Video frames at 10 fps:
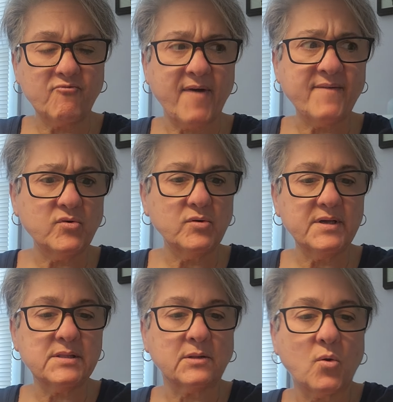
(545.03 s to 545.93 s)
Revel
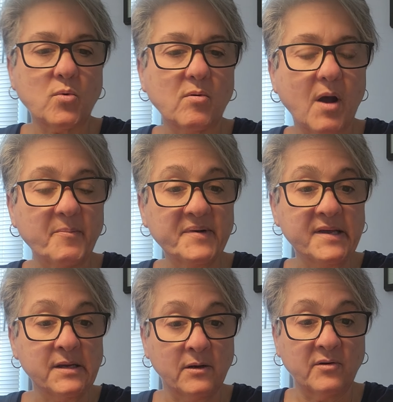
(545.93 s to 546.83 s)
is a local company
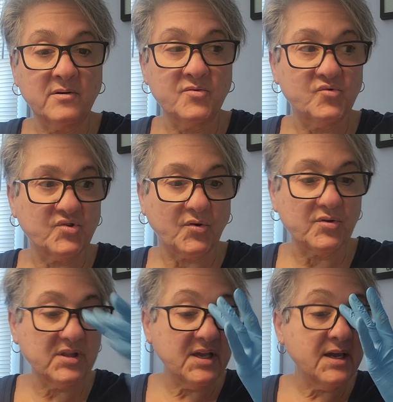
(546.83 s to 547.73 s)
here in New
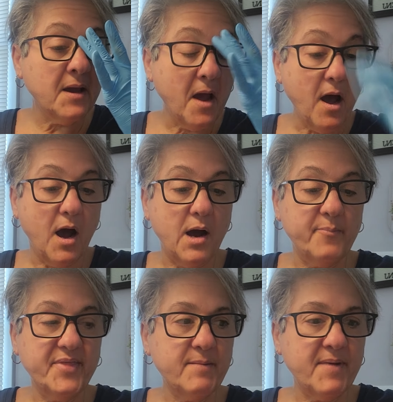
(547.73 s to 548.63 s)
Jersey.
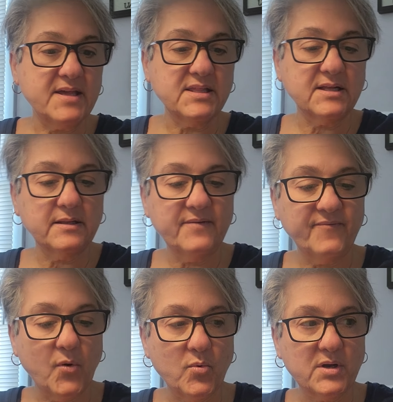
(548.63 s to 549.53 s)
They basically
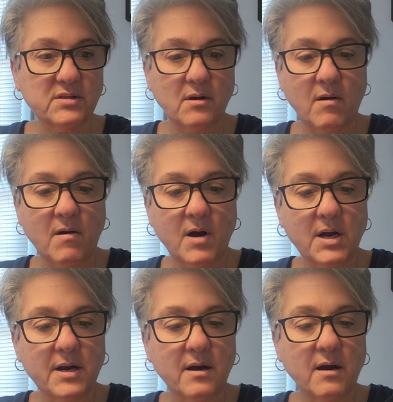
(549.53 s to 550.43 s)
focus
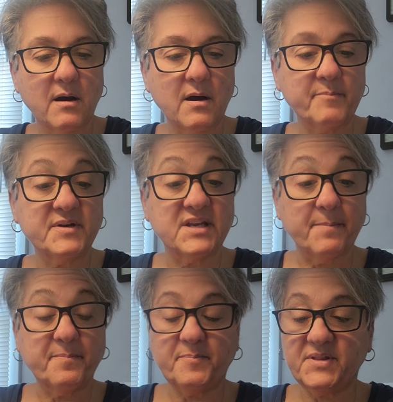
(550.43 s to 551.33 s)
on
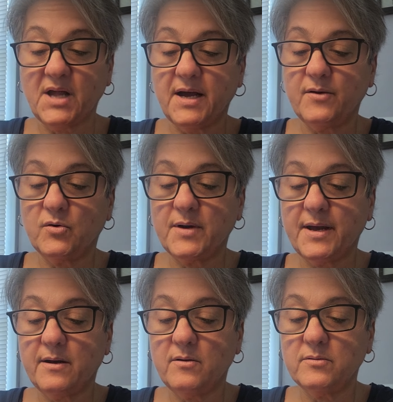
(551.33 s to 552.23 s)
dip style
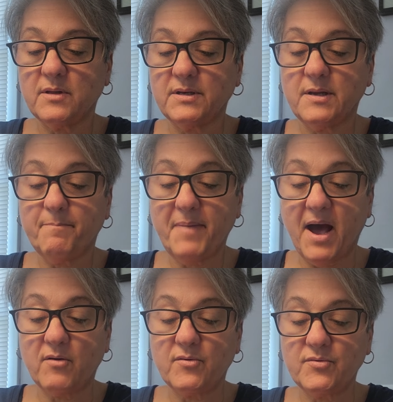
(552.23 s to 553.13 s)
nails and dip
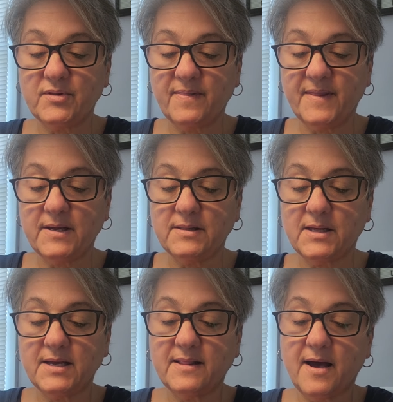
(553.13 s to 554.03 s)
powders and things
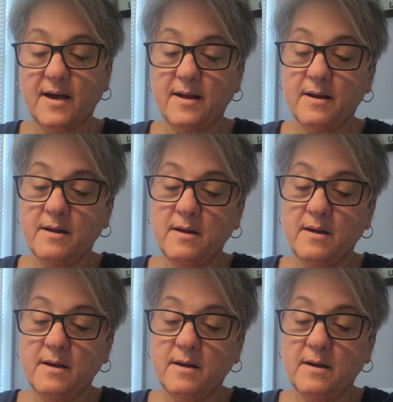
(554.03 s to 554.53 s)
like that.